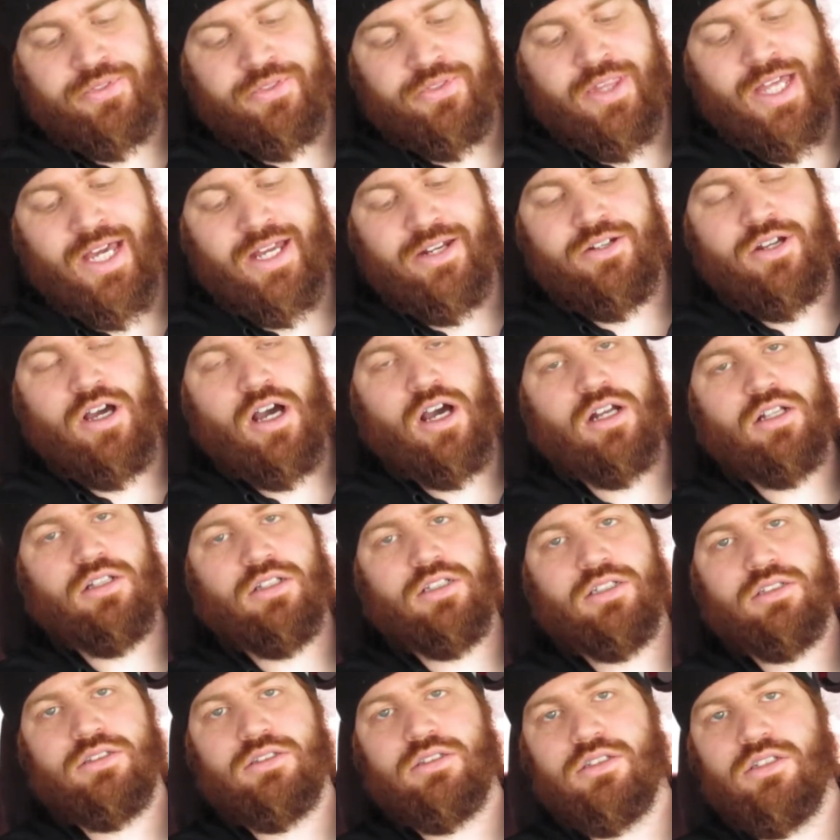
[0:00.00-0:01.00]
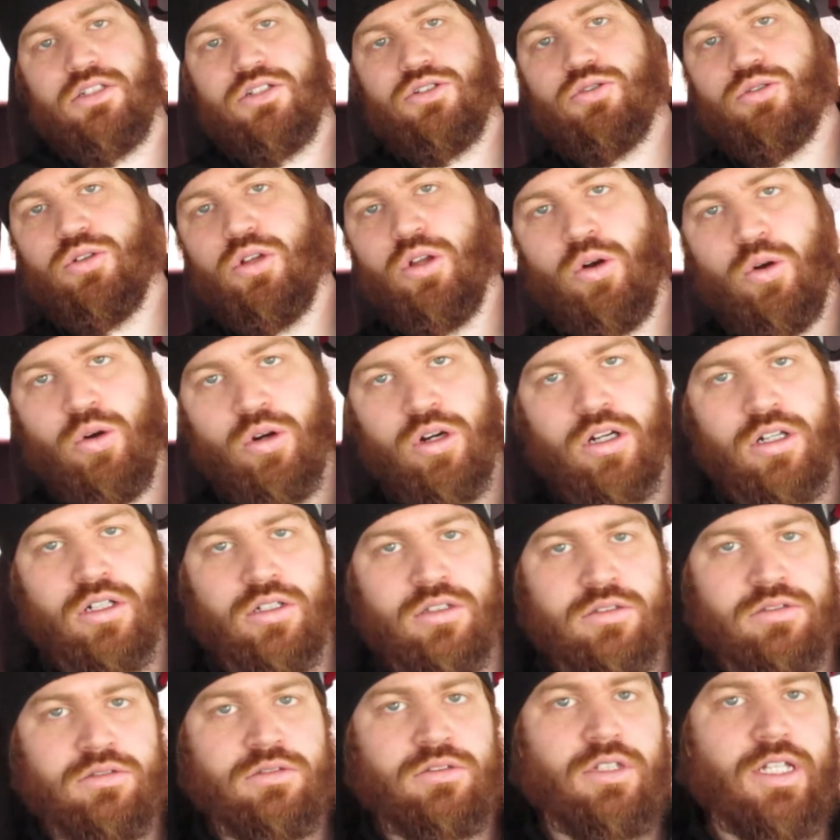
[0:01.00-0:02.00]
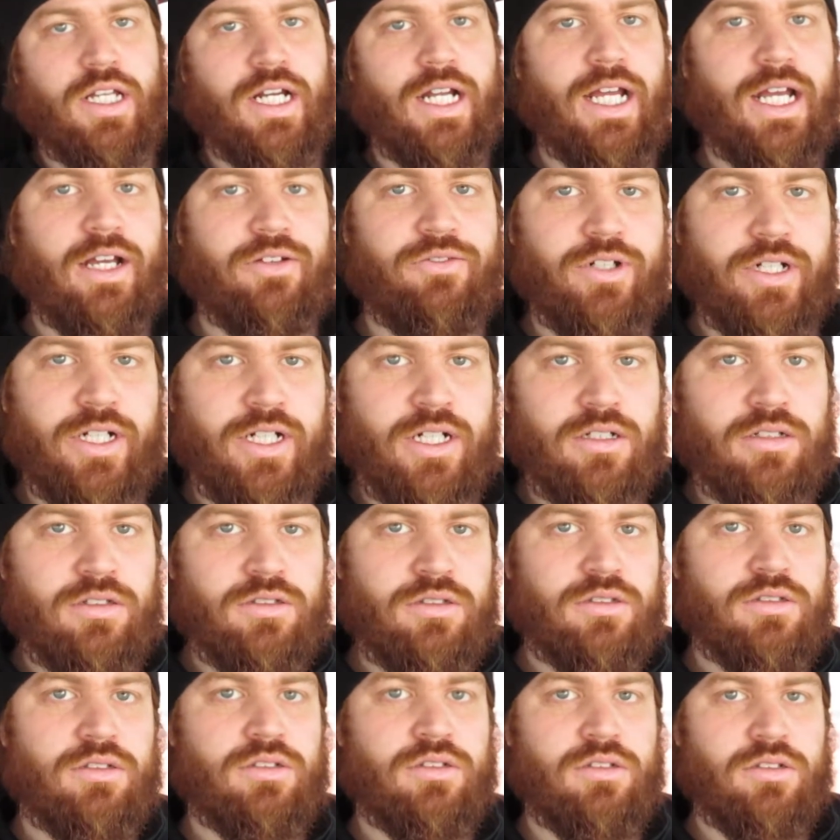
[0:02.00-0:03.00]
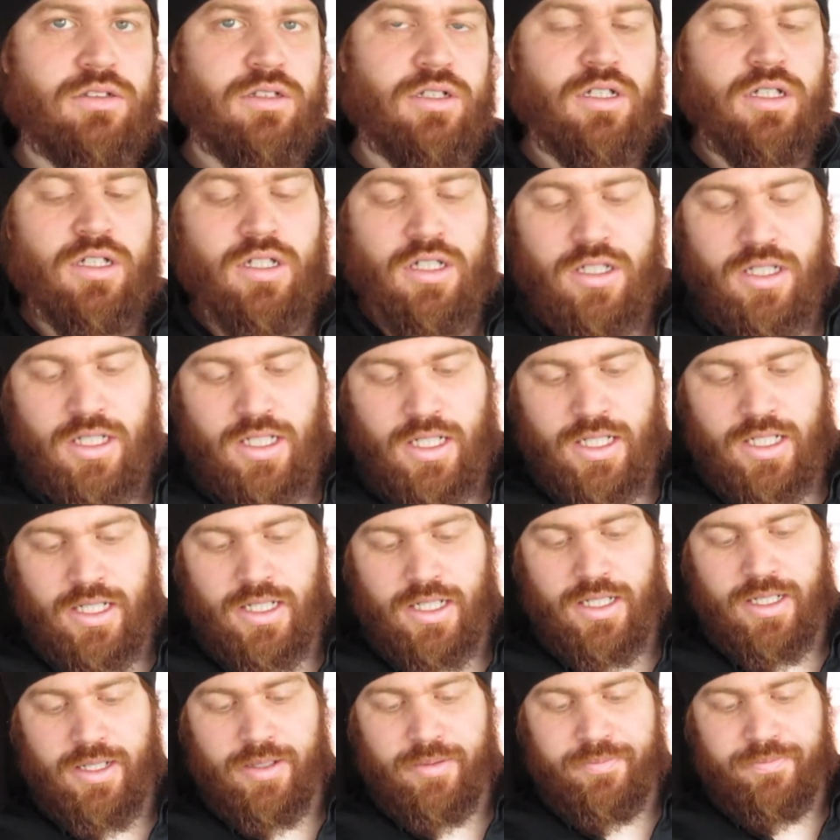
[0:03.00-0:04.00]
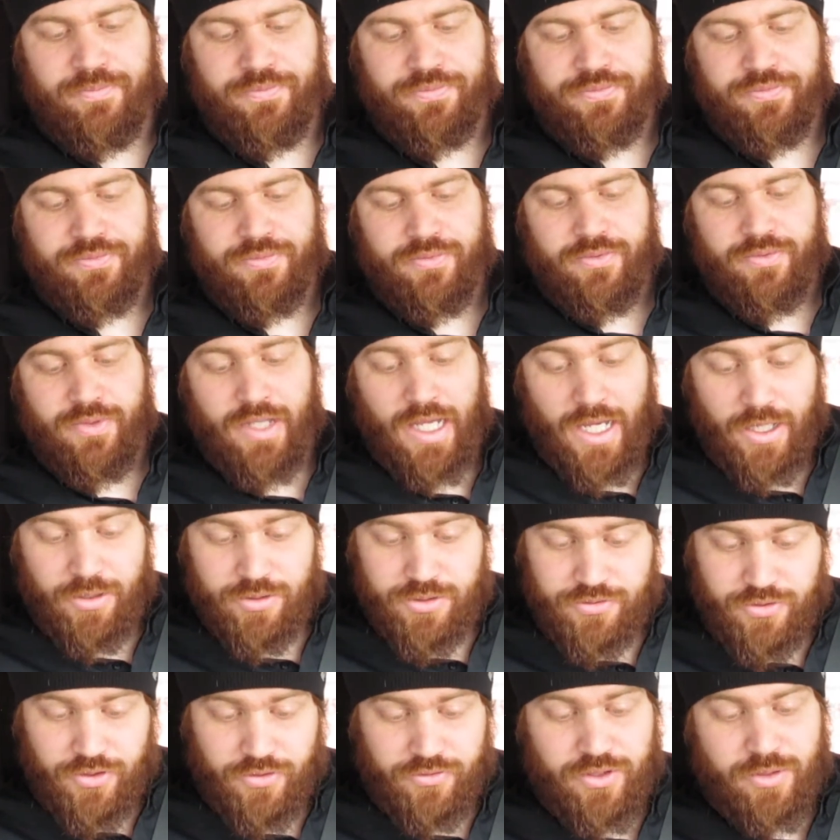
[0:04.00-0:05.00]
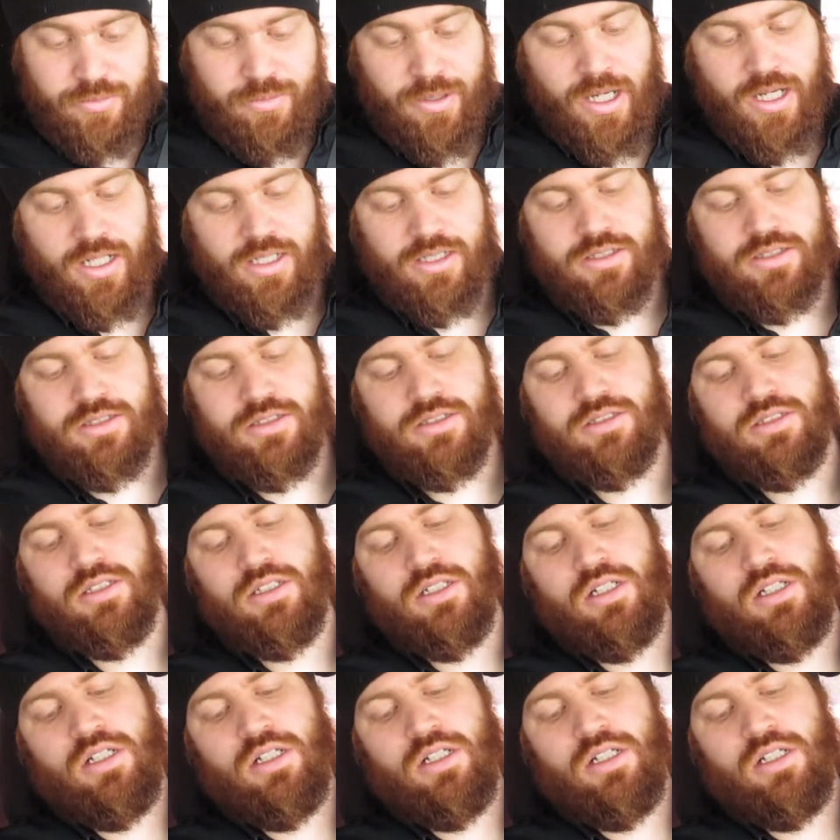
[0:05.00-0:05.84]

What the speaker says: That Nautilus dual horn that I have right now, that was $50.